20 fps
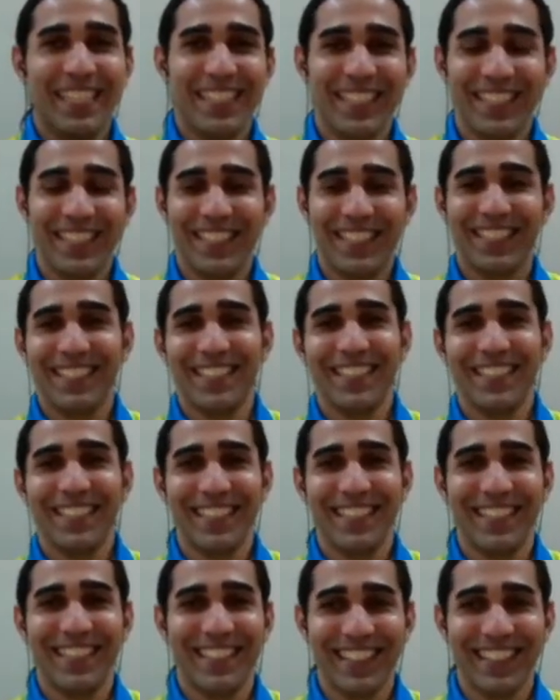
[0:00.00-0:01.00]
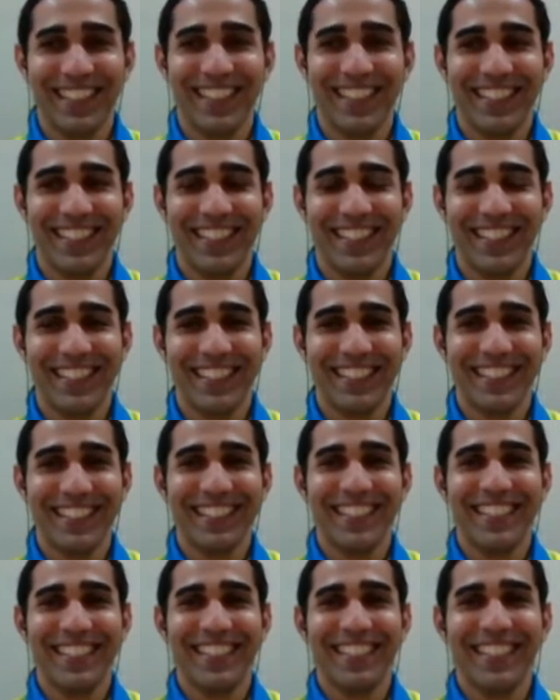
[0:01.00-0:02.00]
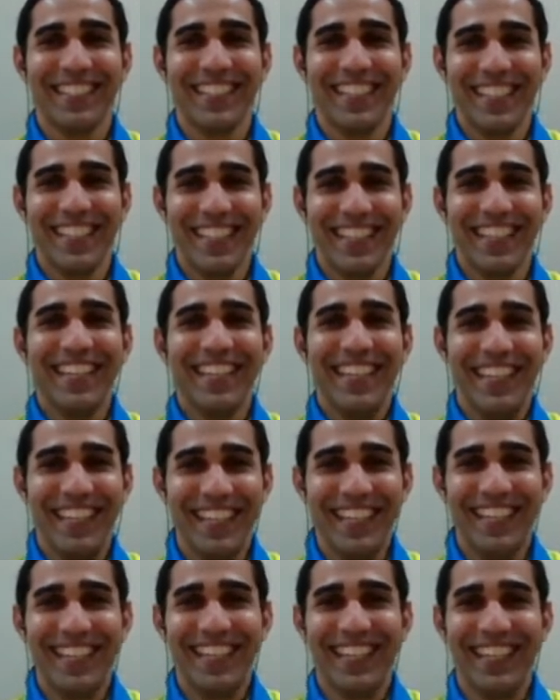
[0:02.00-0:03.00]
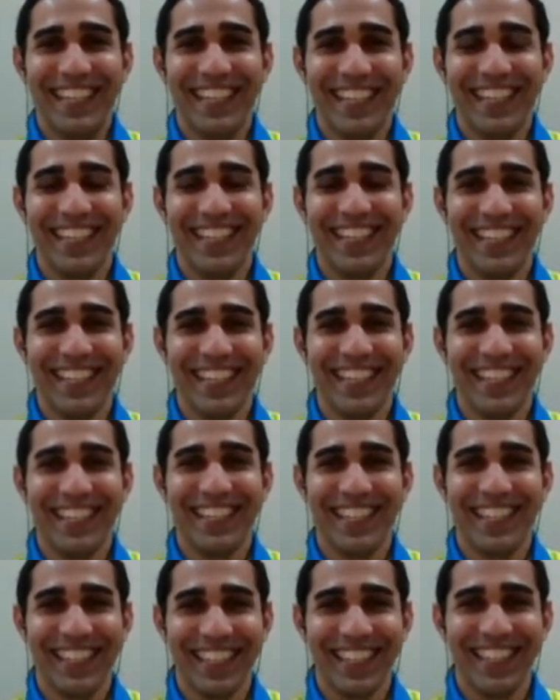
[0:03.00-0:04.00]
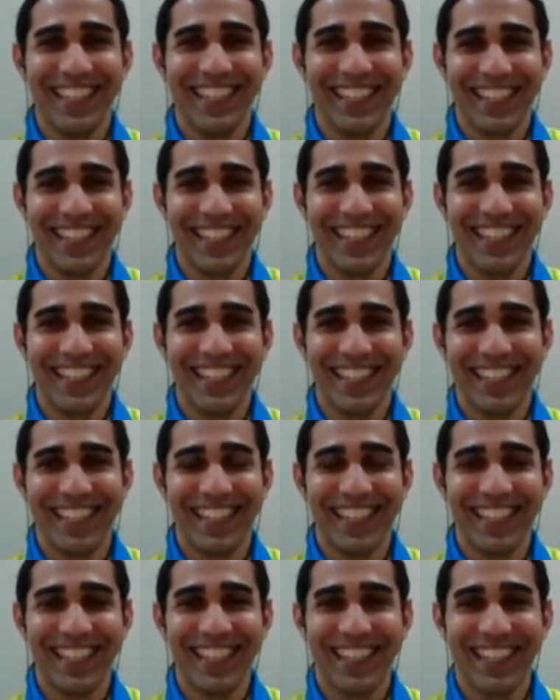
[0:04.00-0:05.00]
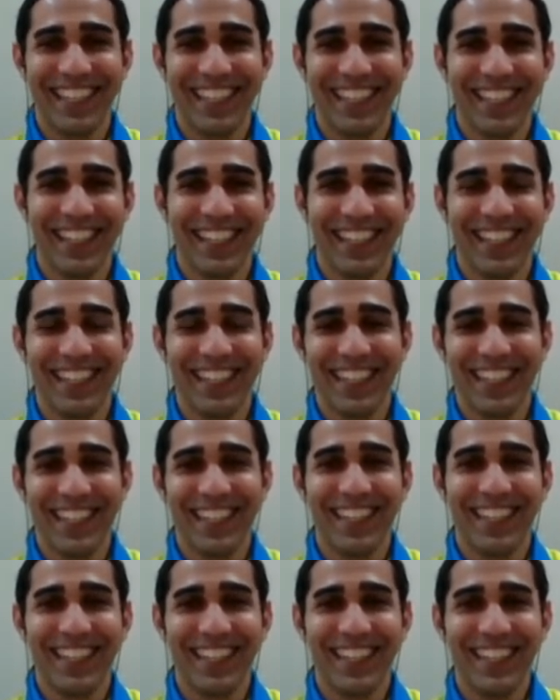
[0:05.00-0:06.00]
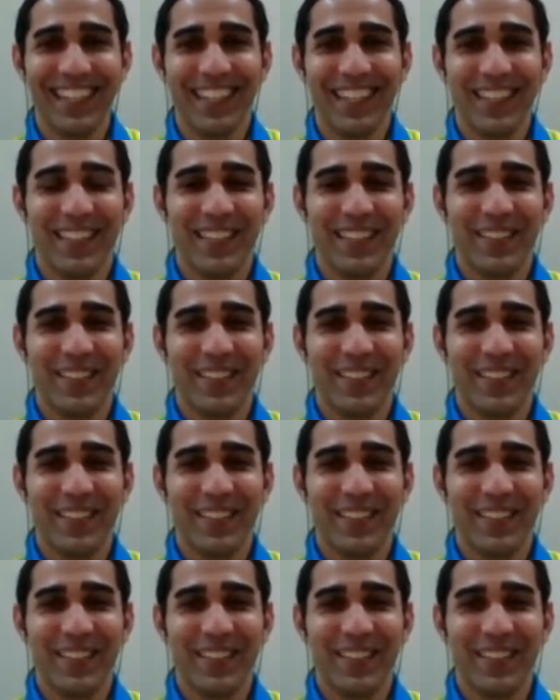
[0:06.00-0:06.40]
No words are spoken by the person on screen.